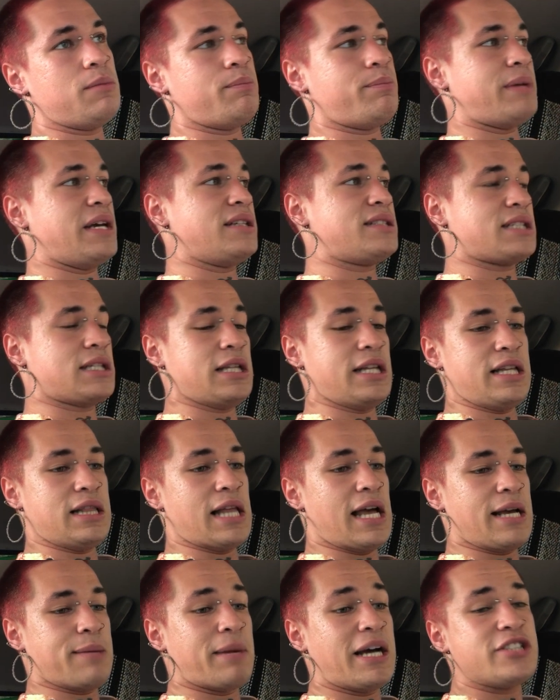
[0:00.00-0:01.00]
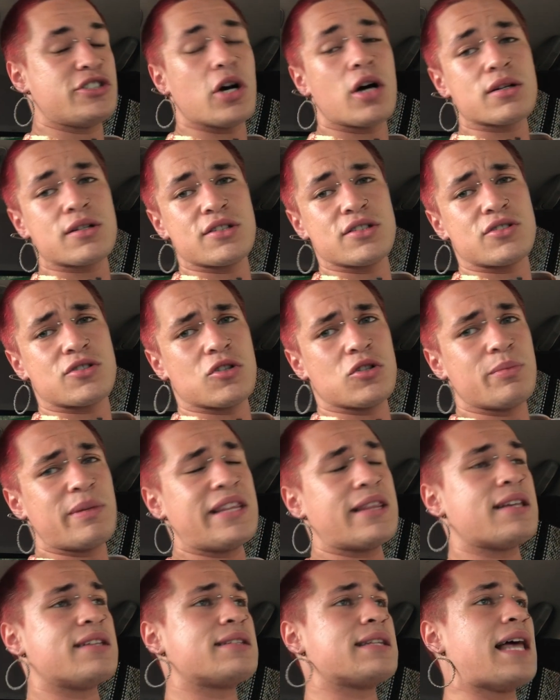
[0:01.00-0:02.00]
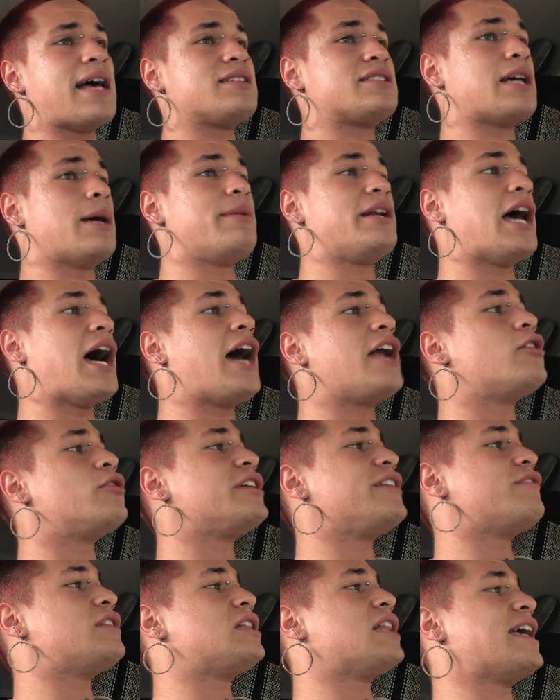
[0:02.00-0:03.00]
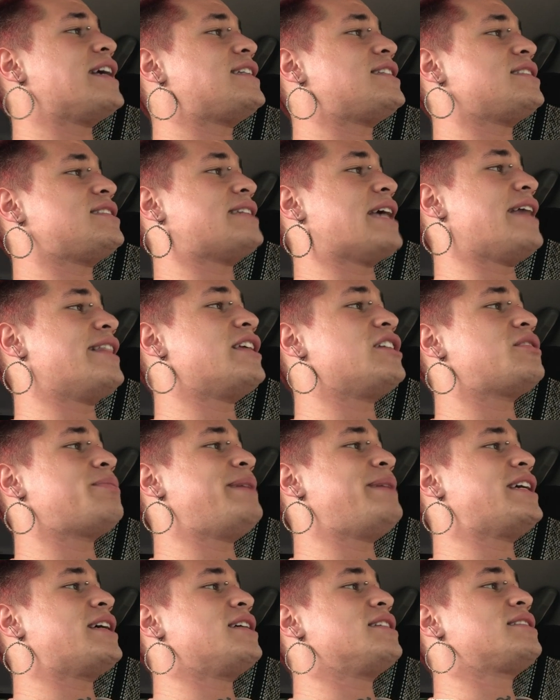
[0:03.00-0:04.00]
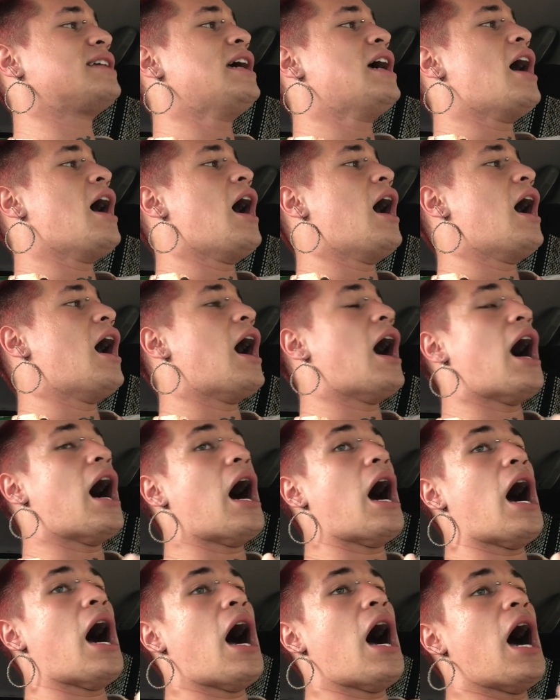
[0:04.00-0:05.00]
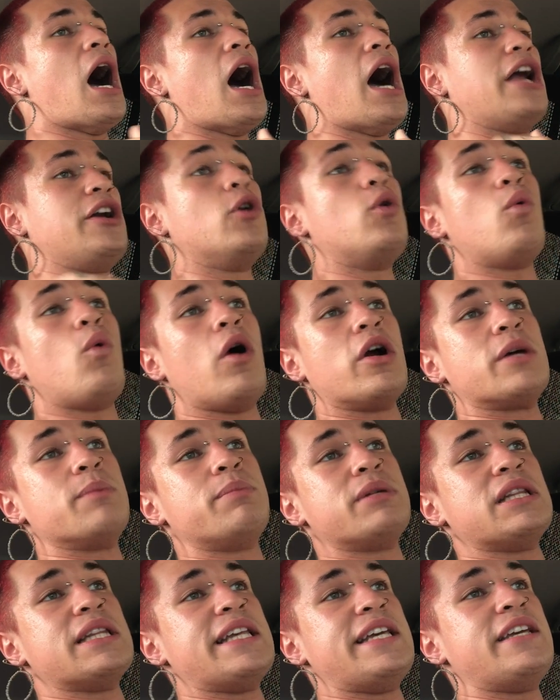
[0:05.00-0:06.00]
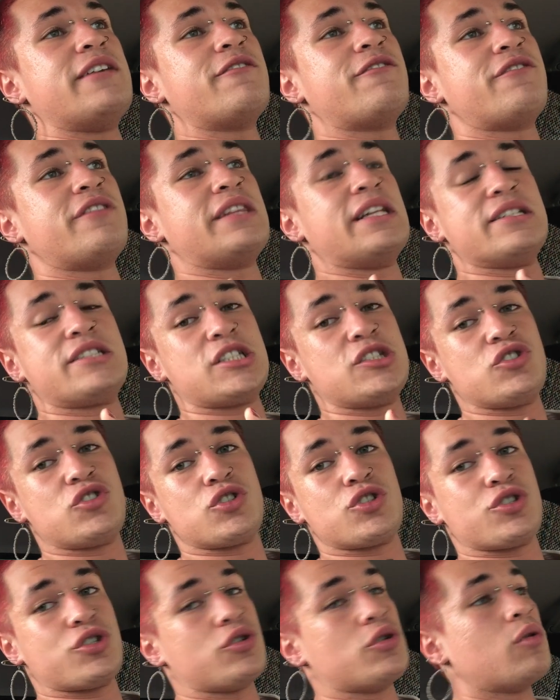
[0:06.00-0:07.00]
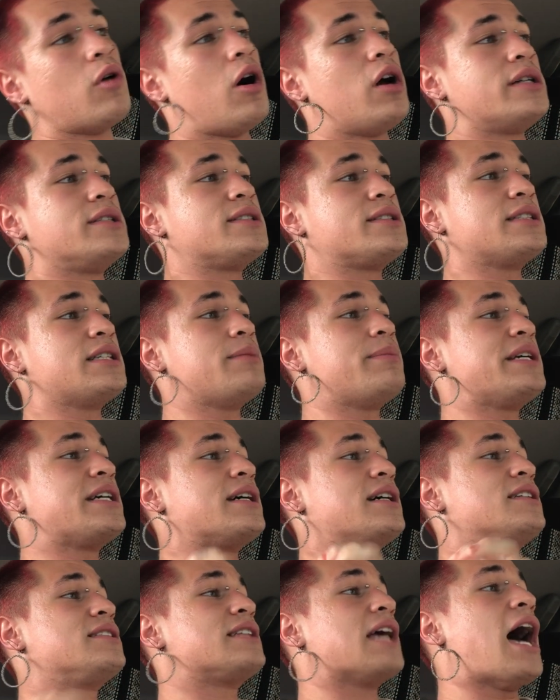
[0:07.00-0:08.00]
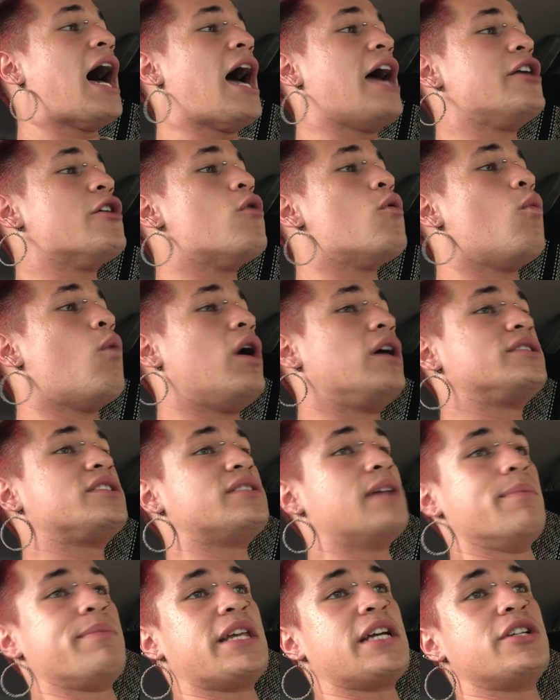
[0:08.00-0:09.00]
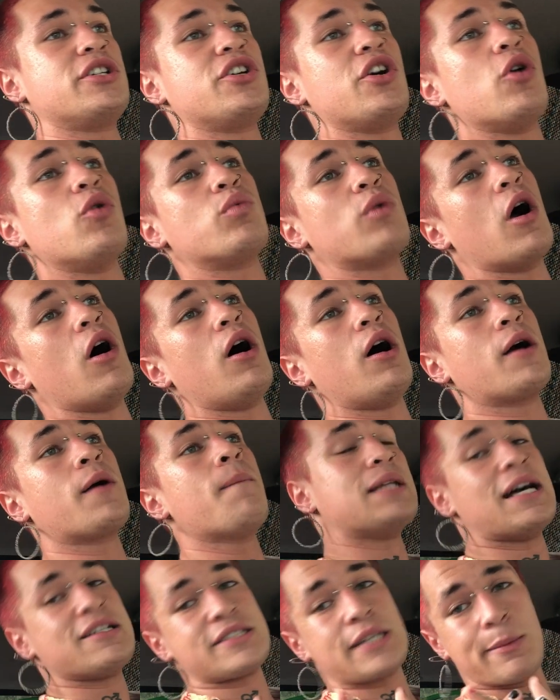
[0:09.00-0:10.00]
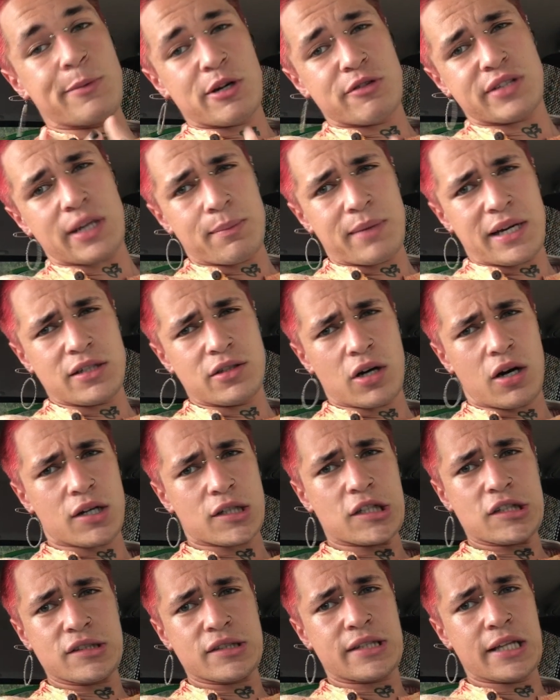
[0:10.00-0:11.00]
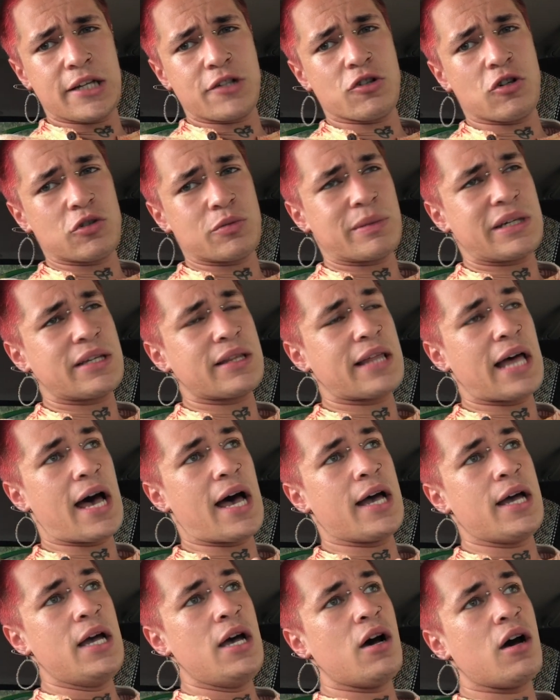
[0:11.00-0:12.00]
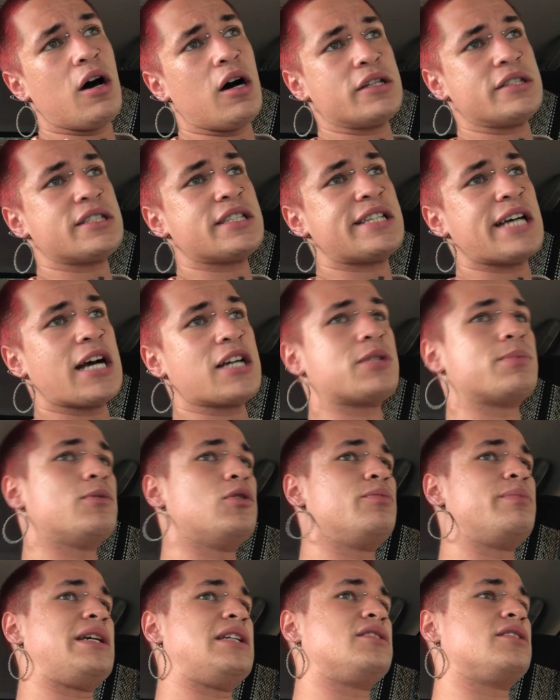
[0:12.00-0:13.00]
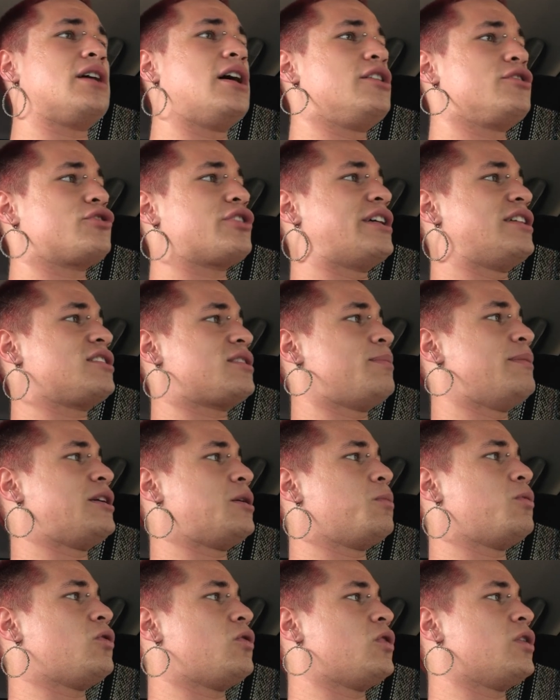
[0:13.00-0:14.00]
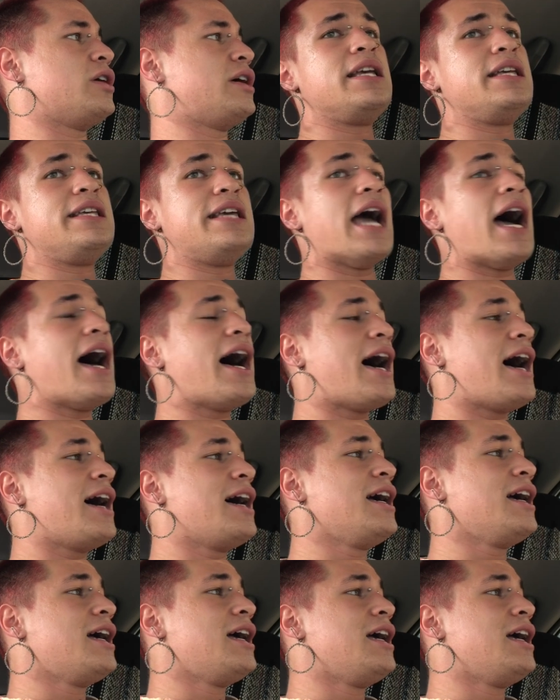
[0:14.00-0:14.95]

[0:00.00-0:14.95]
basically, like, my doctors told me this last time, and I don't even like to say this because I don't want to believe this is true, honestly, because I don't want something to go wrong. Last time I was at my doctor's, they told me that undetectable means untransmittable. Yeah,